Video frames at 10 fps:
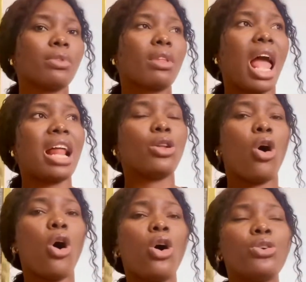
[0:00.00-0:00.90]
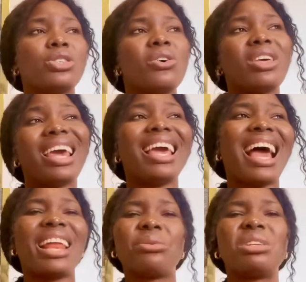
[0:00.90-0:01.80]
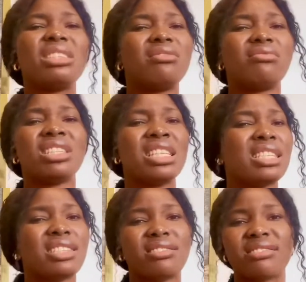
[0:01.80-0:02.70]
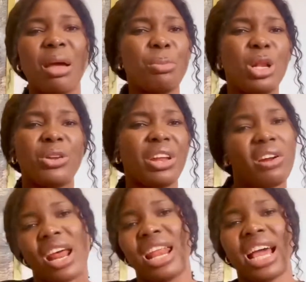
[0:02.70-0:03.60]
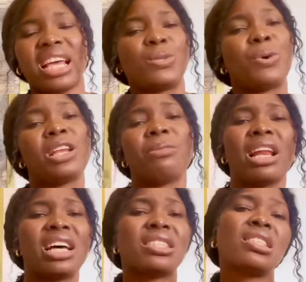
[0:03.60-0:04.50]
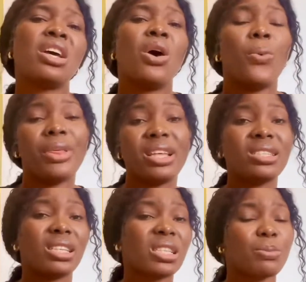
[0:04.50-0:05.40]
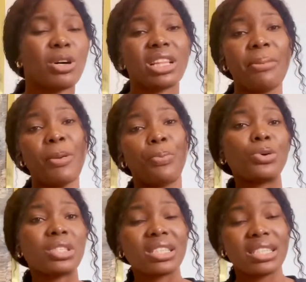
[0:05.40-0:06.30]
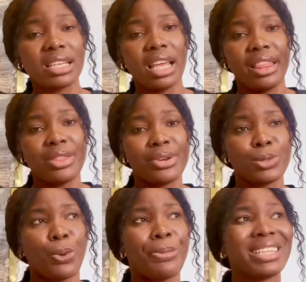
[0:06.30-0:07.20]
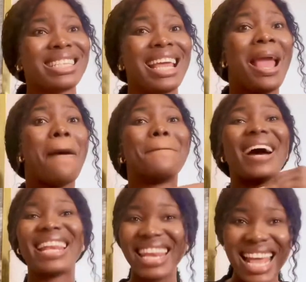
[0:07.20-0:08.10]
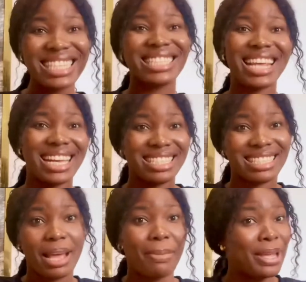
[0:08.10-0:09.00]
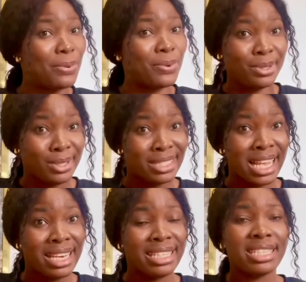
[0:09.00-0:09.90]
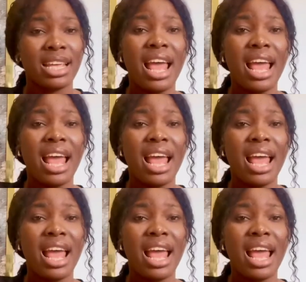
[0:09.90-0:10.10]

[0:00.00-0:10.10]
and all you say okay i don't need this 10 million naira and i can spread the balance within six months let me put it into this property by next year december you want to sell it